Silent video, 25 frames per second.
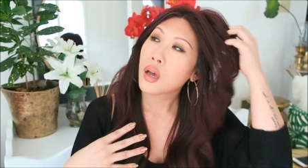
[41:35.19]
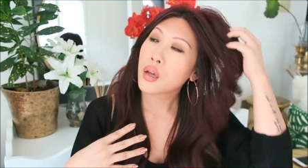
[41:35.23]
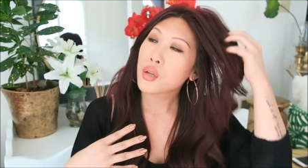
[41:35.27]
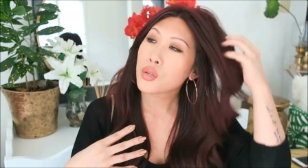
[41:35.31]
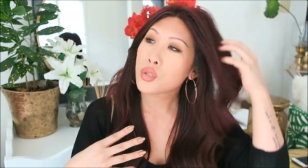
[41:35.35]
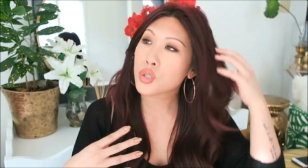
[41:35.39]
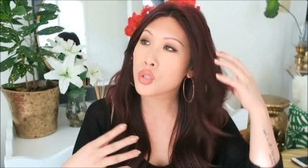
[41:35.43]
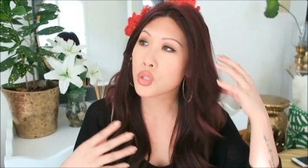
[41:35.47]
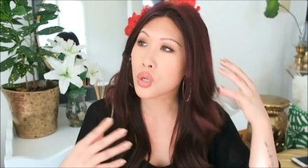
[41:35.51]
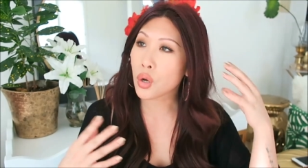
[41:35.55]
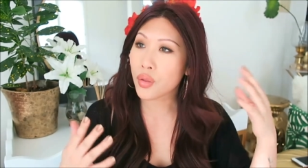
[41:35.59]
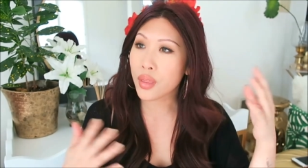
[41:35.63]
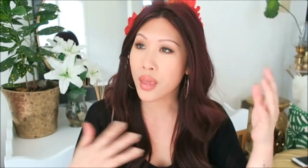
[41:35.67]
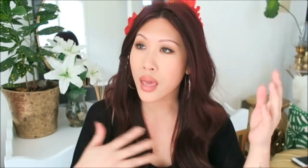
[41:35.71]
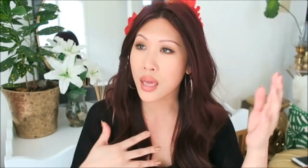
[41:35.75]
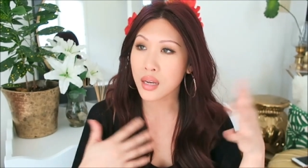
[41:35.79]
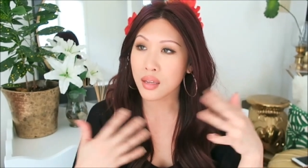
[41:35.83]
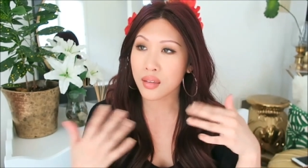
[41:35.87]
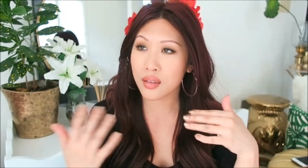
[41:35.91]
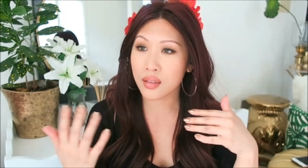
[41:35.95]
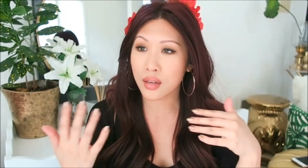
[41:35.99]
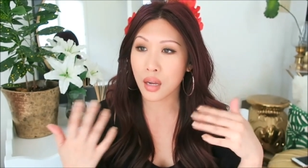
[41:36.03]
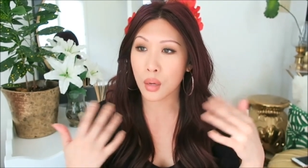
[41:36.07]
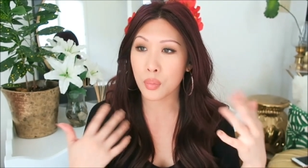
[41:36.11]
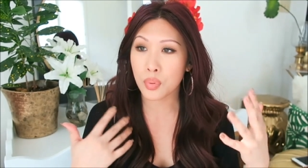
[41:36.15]
so that
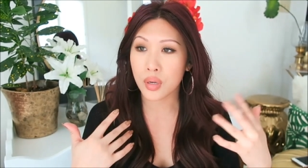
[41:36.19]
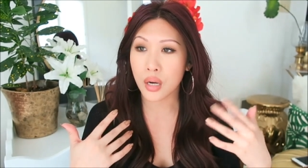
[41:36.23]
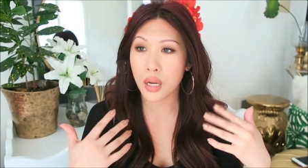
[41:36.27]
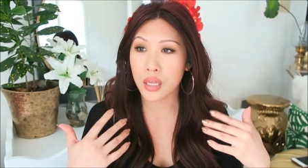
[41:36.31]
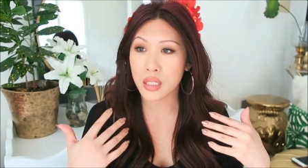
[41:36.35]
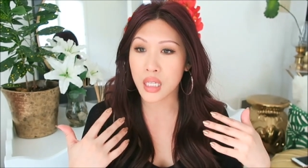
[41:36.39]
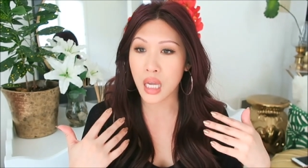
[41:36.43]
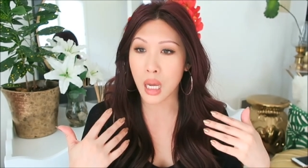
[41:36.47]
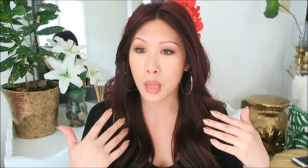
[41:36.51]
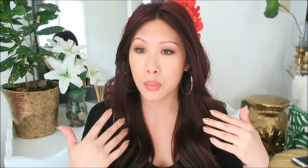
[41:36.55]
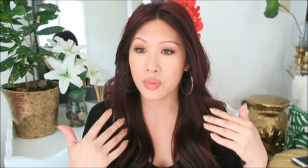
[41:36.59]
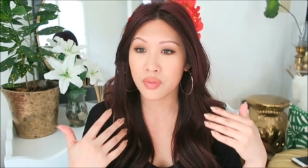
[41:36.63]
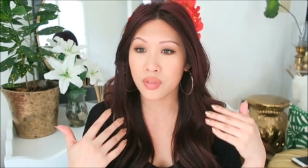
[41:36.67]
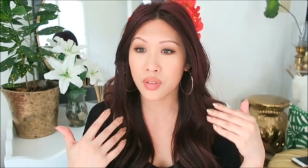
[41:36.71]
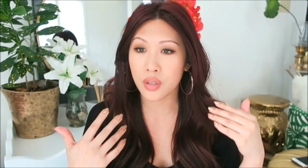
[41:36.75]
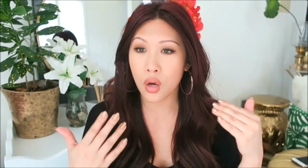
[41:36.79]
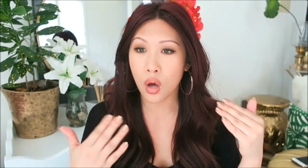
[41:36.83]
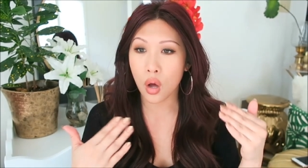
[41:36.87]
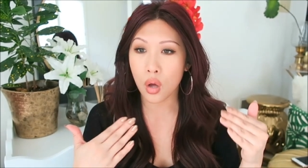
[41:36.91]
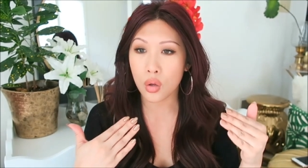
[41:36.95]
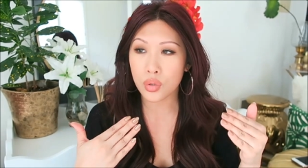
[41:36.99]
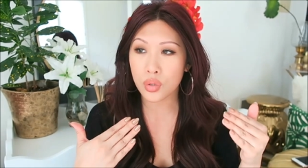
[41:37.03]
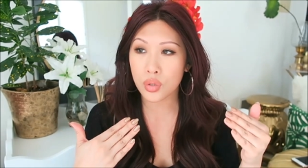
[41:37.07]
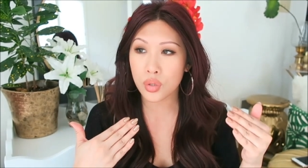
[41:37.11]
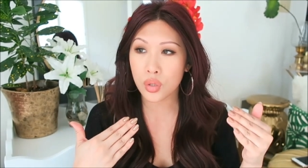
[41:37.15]
anything that I put on top of it
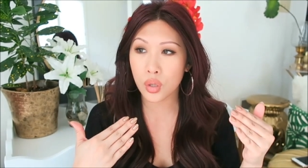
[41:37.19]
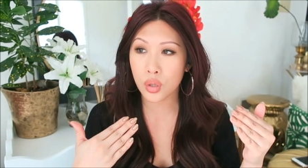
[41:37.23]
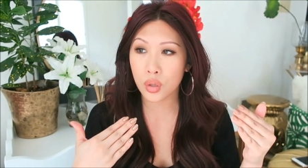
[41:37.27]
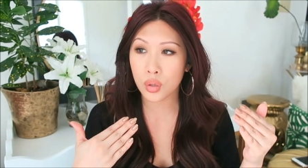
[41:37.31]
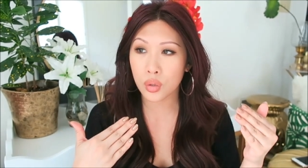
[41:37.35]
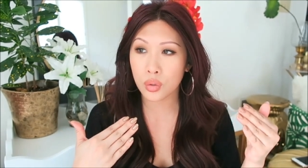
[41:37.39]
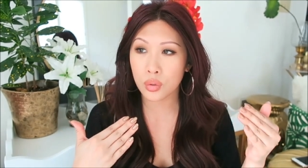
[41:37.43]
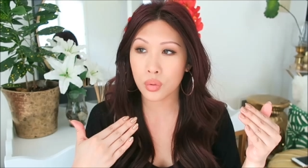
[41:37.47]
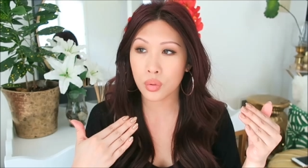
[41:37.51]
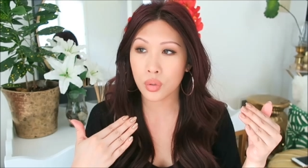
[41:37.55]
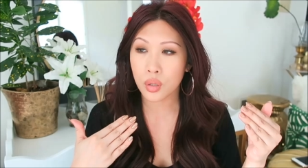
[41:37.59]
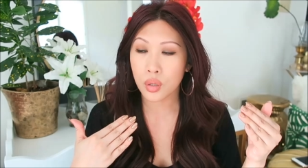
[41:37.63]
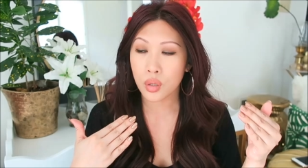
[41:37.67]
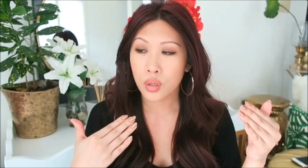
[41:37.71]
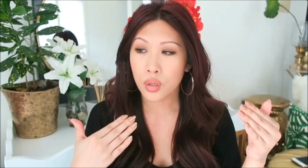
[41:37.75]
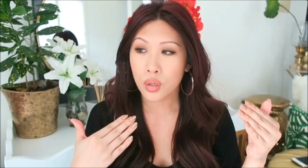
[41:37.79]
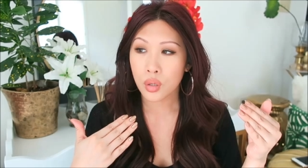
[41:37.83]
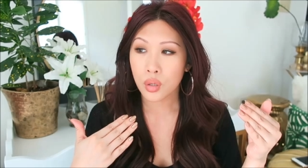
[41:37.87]
also